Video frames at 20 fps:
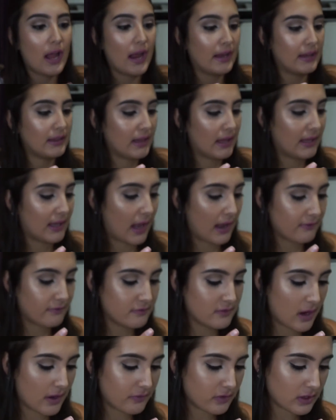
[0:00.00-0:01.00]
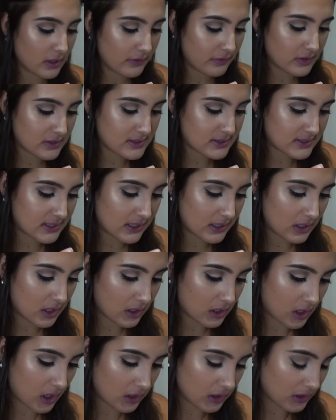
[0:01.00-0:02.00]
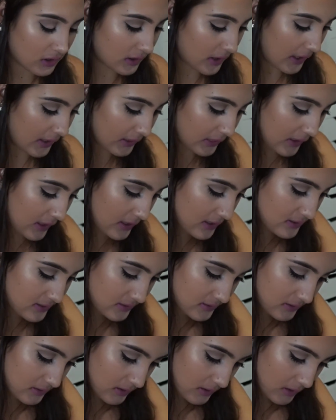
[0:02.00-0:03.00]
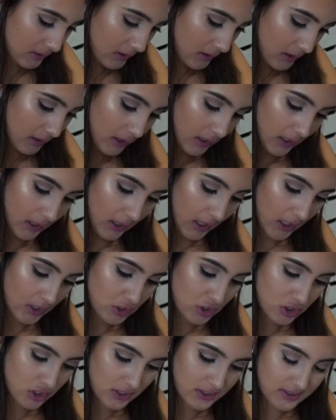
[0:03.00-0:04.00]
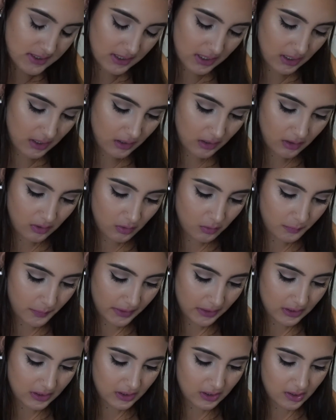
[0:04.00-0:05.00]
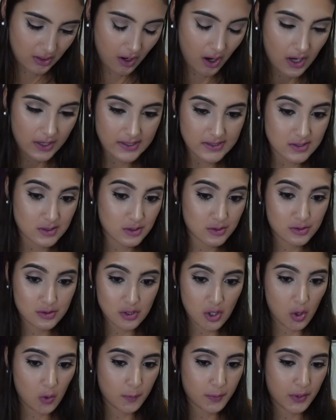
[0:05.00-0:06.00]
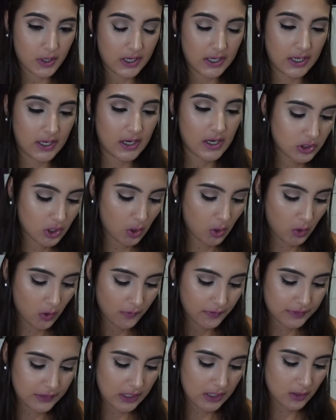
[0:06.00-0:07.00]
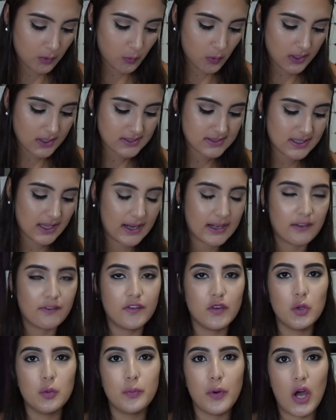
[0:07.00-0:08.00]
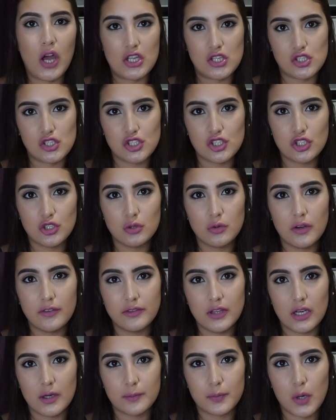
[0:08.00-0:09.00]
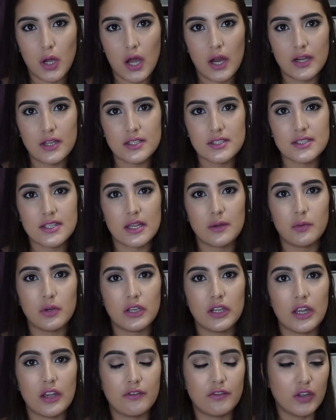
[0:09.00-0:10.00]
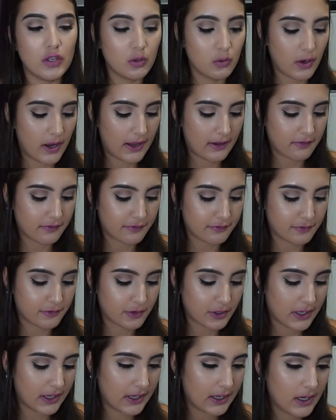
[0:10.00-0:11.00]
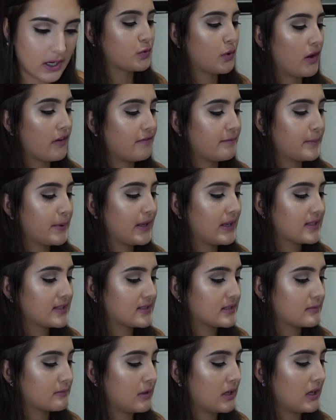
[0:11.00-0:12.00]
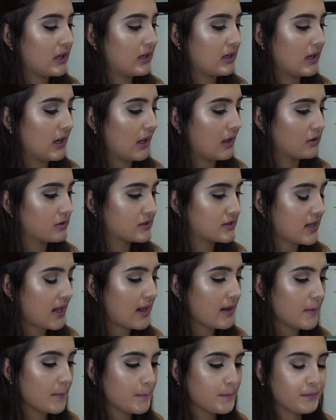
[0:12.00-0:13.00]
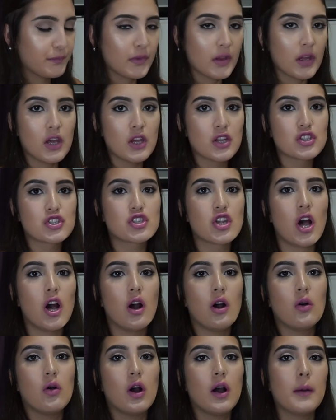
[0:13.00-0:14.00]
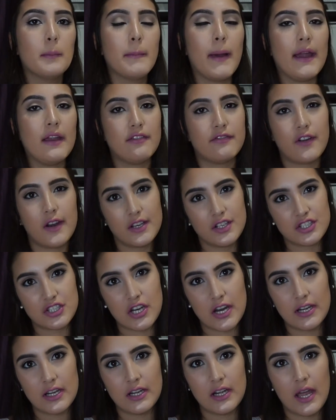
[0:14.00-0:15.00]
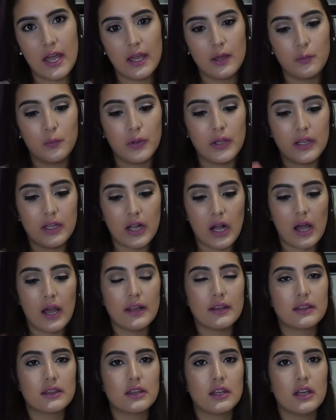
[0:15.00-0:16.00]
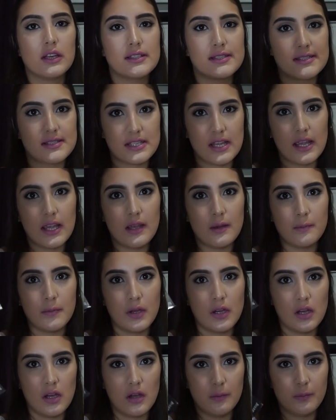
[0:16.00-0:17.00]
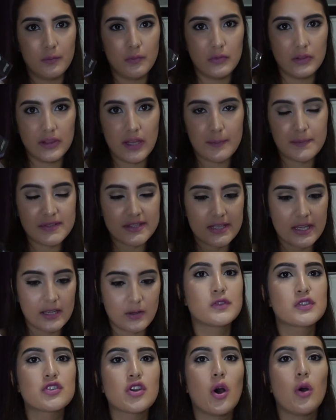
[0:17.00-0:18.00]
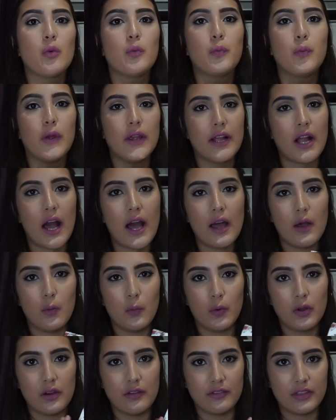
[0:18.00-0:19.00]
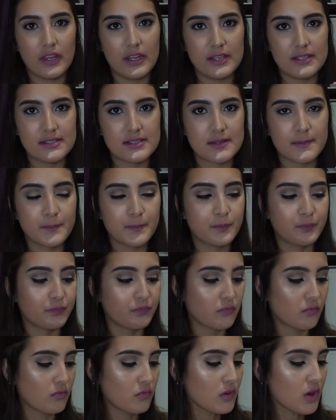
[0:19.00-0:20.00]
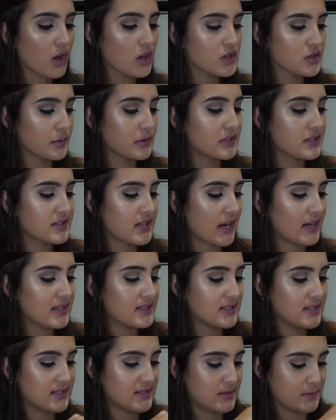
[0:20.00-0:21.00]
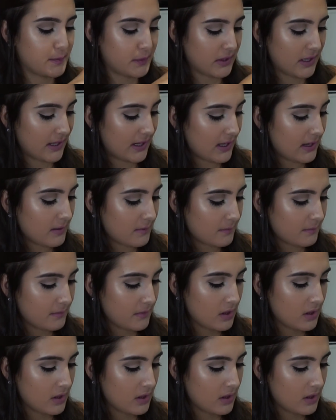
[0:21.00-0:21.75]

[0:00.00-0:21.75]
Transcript: I like, I've never even seen a color like this. It's just, oh my god, it's so pretty. The whole thing was that if you bought two of their products, they would give you a free twelve piece mini nail set. So my friend Jen and I, we got the same um, lipstick. So we got one of these. So we decided to split it.